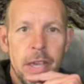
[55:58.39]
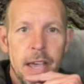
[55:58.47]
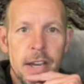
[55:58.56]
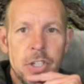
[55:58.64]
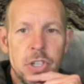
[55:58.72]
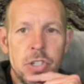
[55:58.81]

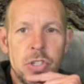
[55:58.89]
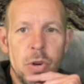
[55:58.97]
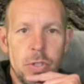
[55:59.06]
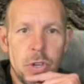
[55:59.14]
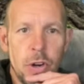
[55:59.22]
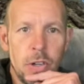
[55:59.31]
And it just so
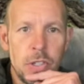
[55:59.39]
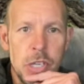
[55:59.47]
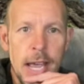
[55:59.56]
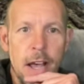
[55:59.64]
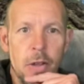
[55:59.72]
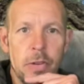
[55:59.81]
turns
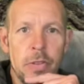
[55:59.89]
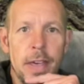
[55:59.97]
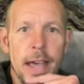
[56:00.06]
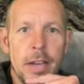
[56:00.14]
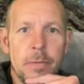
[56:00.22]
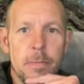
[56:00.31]
out
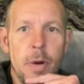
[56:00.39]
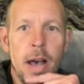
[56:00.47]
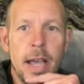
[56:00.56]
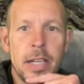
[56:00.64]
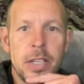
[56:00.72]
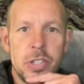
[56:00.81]
that
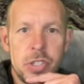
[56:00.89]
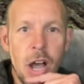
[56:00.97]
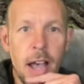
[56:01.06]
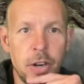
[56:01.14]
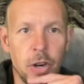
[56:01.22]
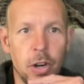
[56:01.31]
my
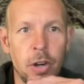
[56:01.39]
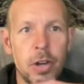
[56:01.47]
designer